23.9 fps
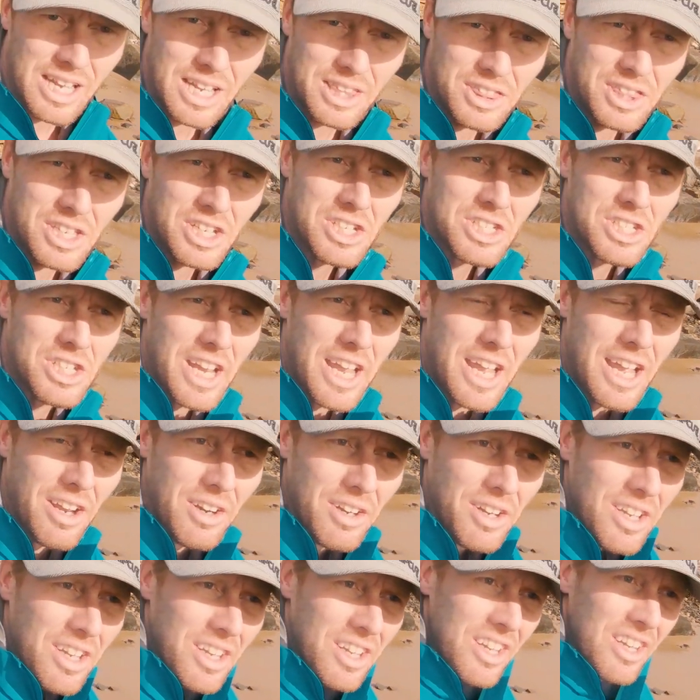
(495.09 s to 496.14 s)
get this
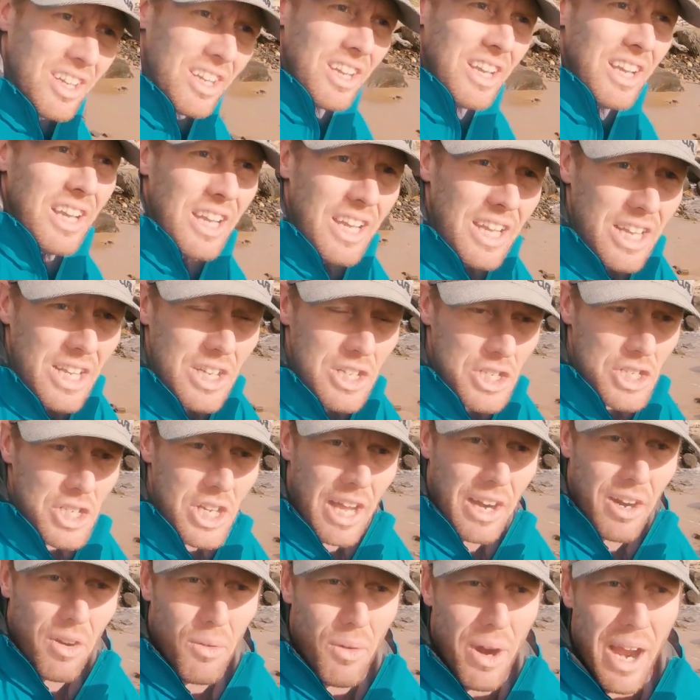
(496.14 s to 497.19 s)
down in
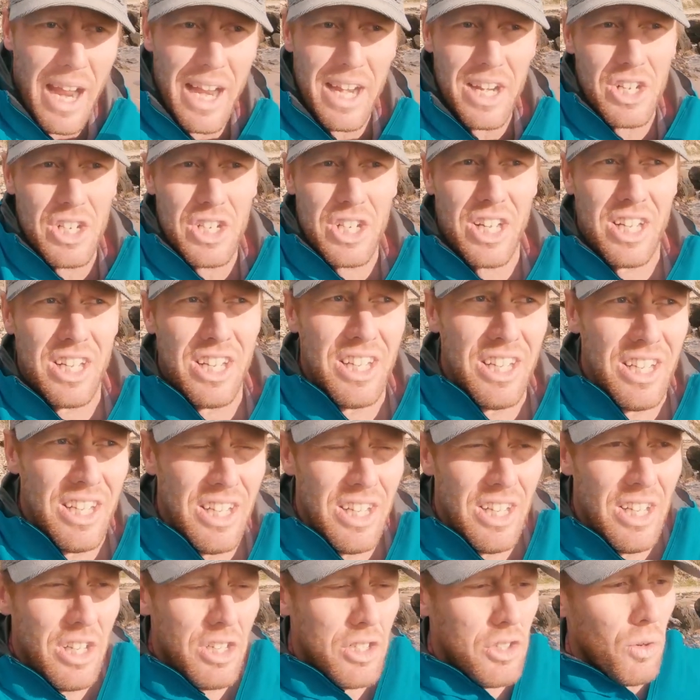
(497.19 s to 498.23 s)
shutter range
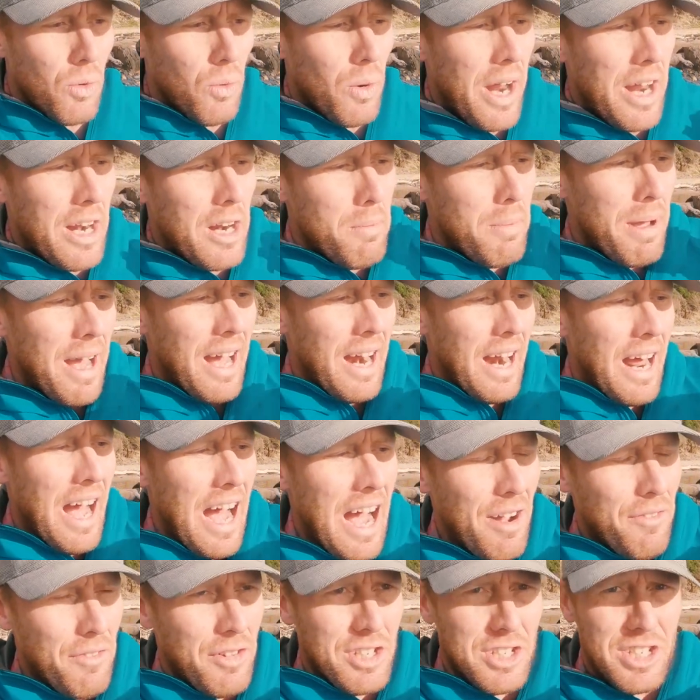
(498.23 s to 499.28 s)
to around about
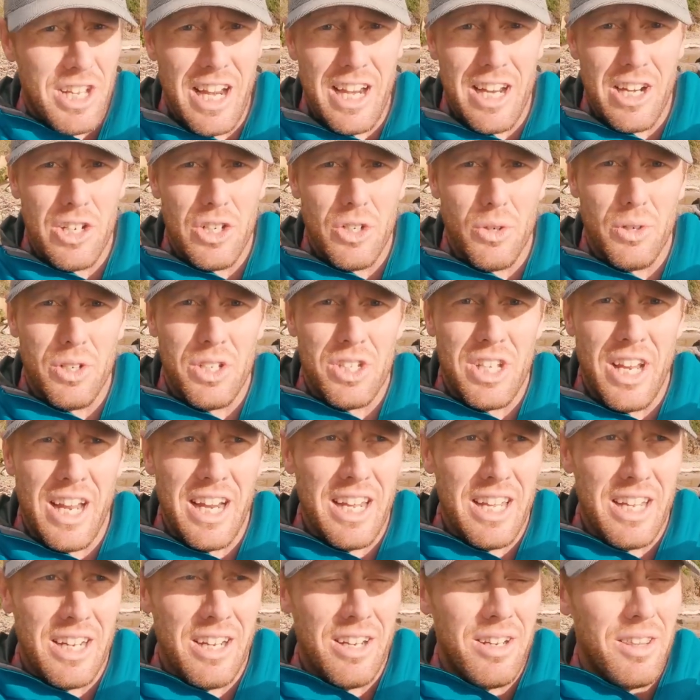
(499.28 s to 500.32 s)
half a second to a
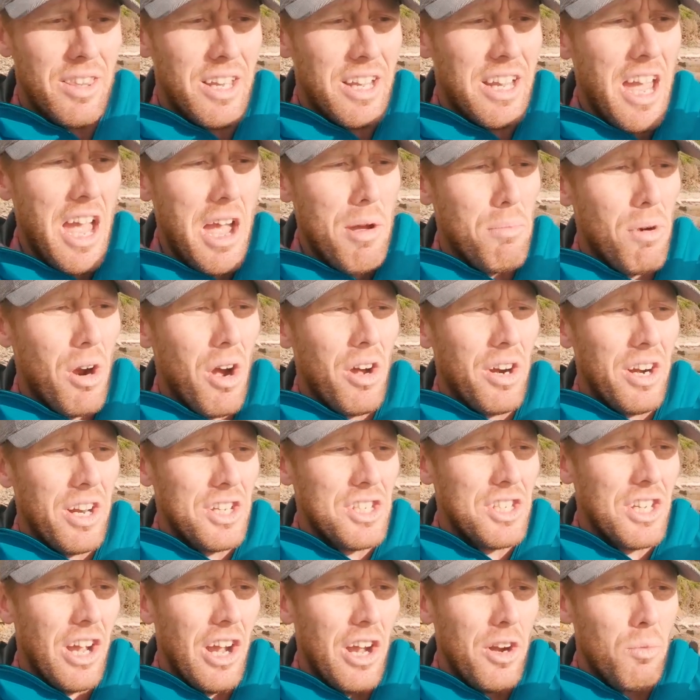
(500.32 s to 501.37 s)
second. The camera on
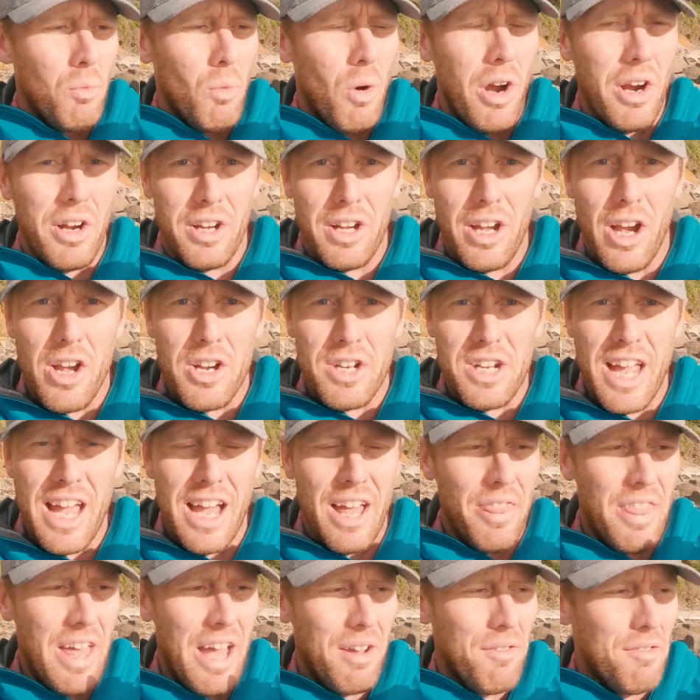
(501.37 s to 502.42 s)
its own won't go
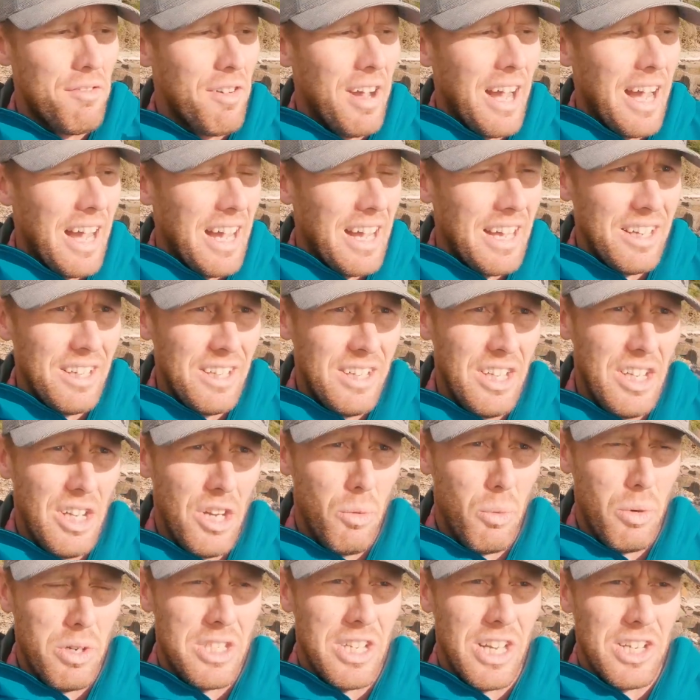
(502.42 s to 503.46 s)
down that far
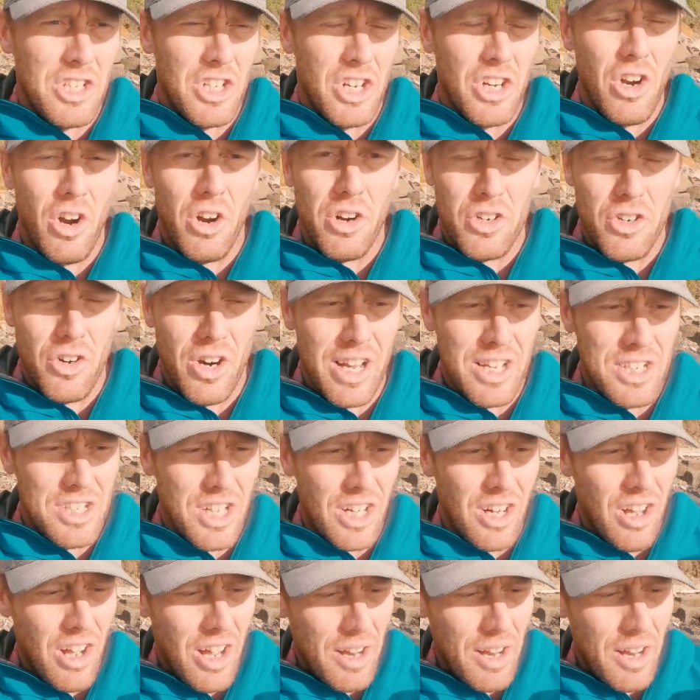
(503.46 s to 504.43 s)
with such a contrasty